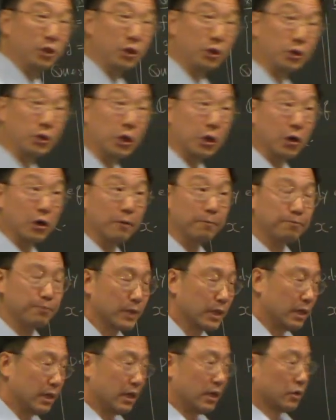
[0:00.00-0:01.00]
though you know,
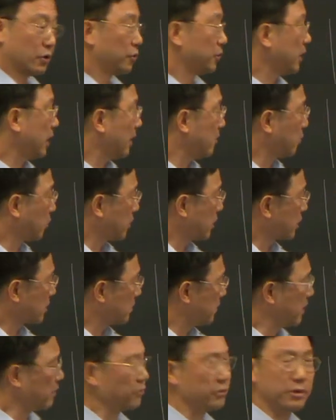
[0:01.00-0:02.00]
today I'm going to
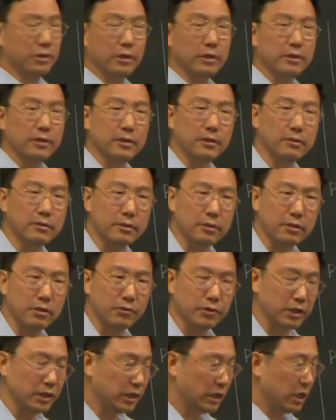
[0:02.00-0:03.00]
explain resultant
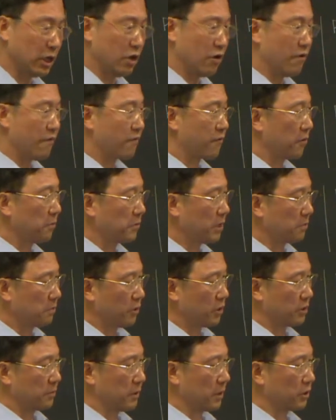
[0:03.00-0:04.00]
theory from the
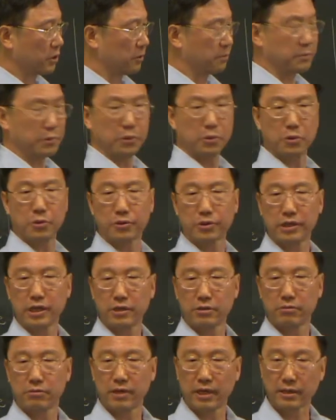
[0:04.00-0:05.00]
perspective of
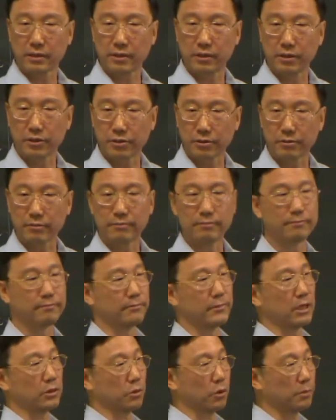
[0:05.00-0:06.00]
prolongation relaxation.
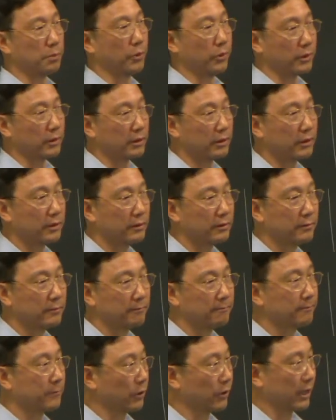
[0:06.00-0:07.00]
That's the whole point.
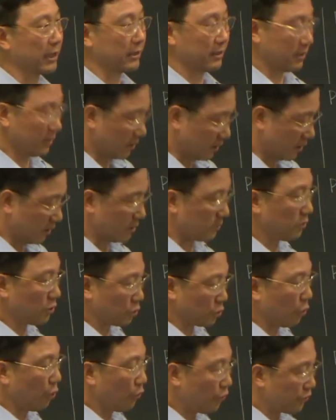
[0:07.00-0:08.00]
Okay, even
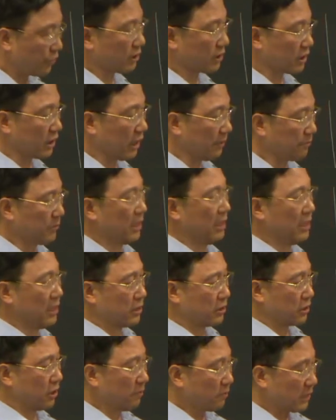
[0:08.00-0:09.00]
known to start,
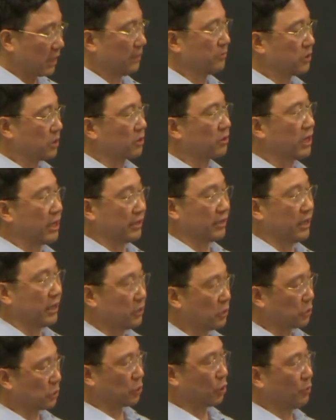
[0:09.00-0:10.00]
sometimes a good idea
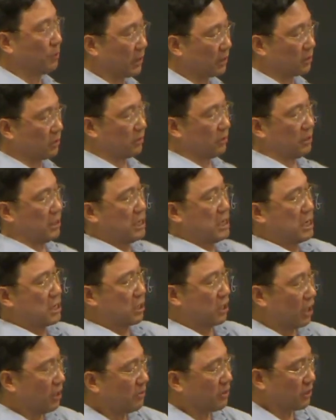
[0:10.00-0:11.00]
to go back to the
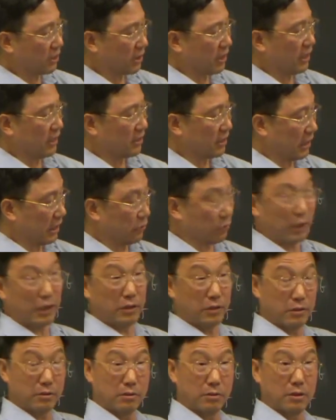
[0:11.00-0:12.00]
common sense and
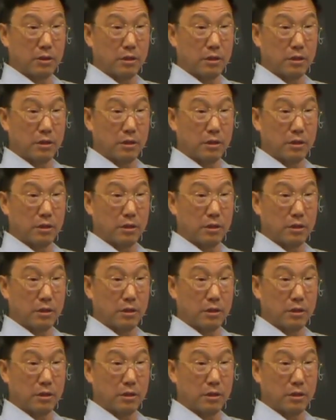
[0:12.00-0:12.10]
what?